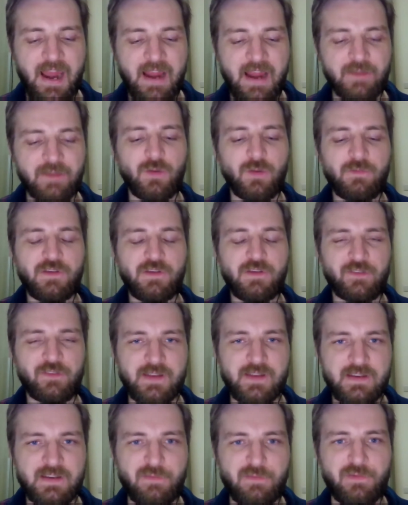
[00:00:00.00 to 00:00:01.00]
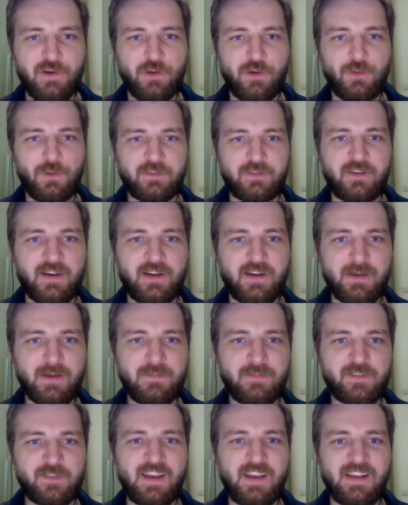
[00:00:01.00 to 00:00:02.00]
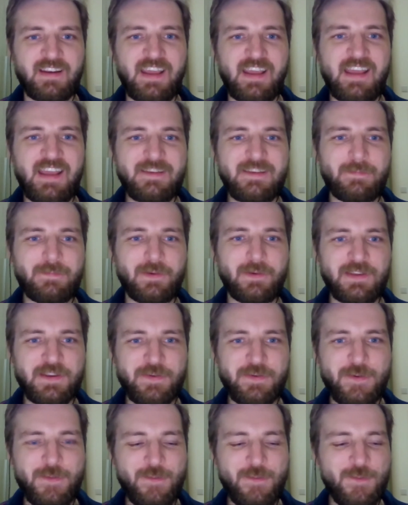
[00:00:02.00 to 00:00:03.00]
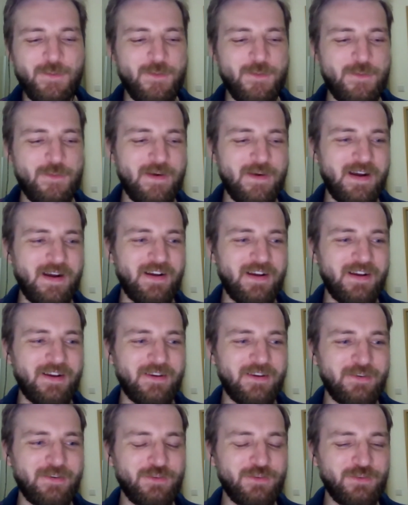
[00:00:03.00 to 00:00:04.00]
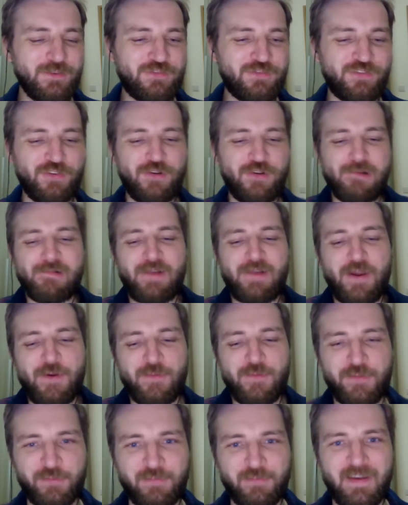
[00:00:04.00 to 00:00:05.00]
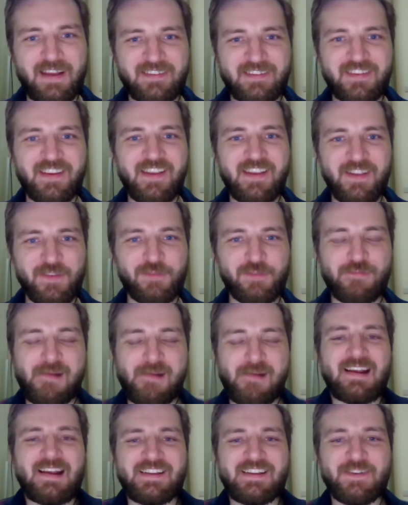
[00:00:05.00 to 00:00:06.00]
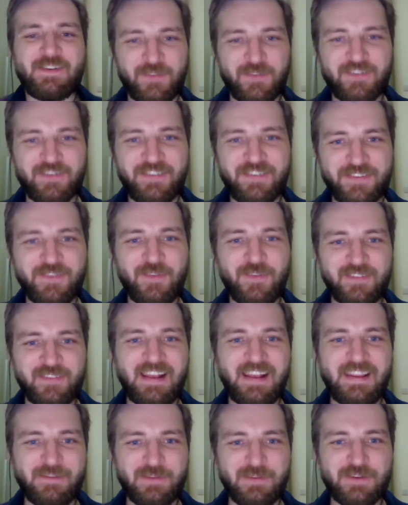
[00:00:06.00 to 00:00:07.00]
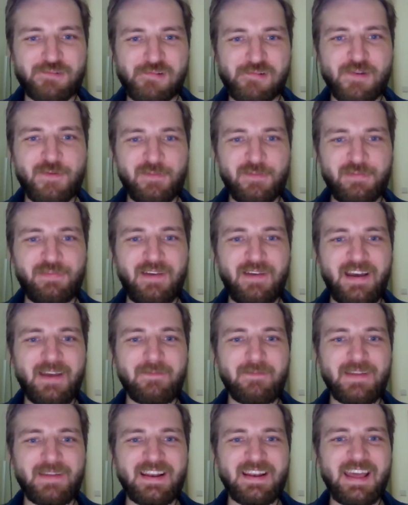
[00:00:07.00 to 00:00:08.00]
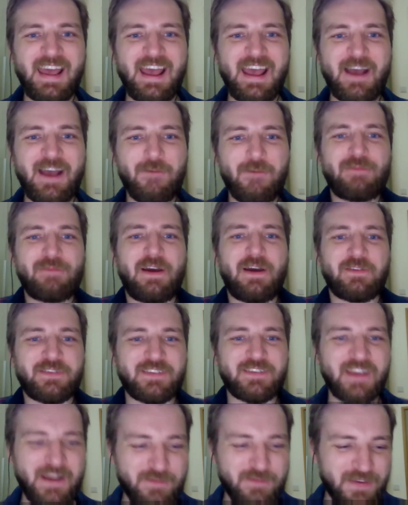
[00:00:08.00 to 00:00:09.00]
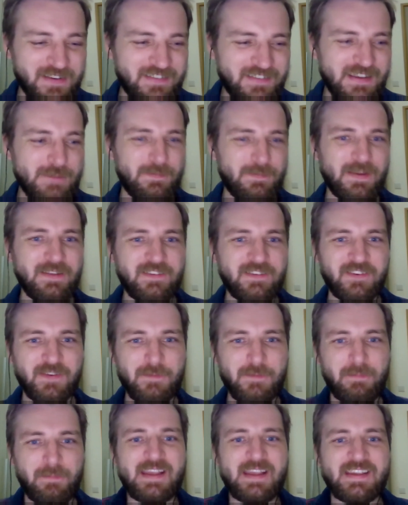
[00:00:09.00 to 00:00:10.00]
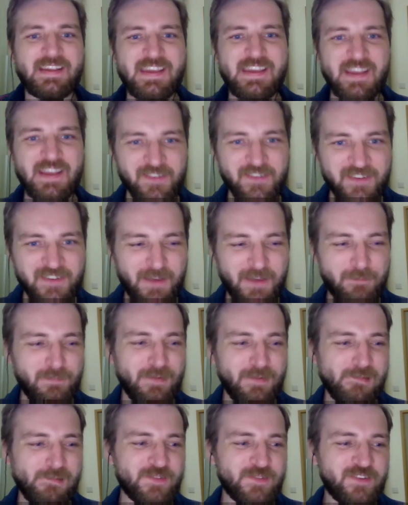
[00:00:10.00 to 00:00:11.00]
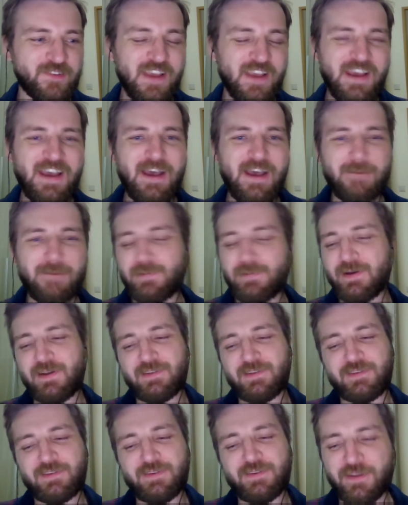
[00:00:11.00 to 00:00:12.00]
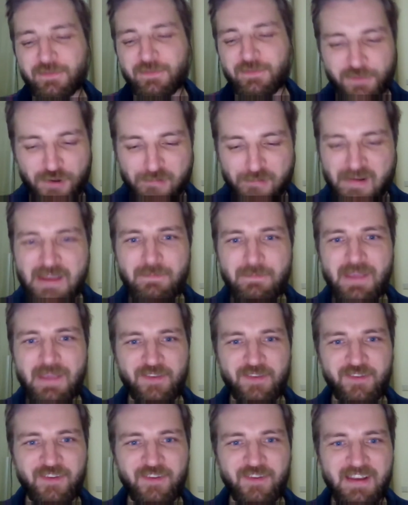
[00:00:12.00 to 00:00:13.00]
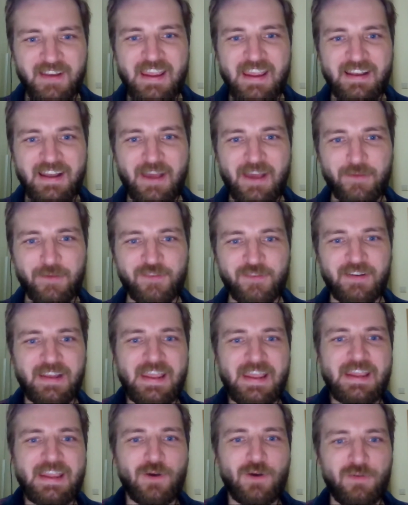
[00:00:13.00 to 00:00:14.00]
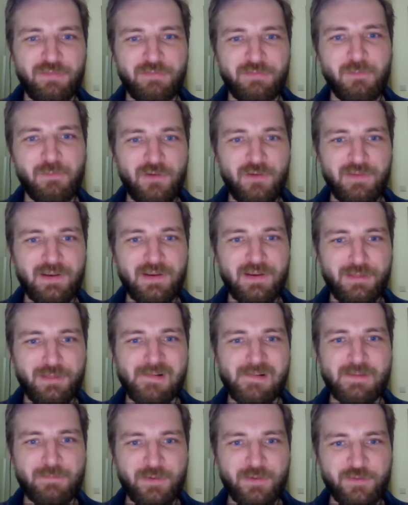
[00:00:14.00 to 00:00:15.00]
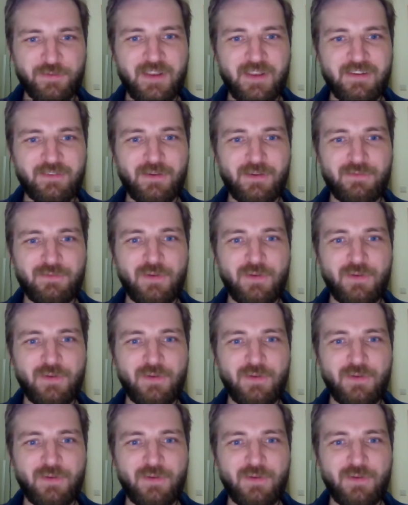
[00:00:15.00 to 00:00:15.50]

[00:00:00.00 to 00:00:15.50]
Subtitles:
obviously difficult times, and anybody who sugarcoats that is frankly not telling the truth. I mean, without diving deep into Bykea's numbers, but Kareem yesterday announced laying off more than 30% of the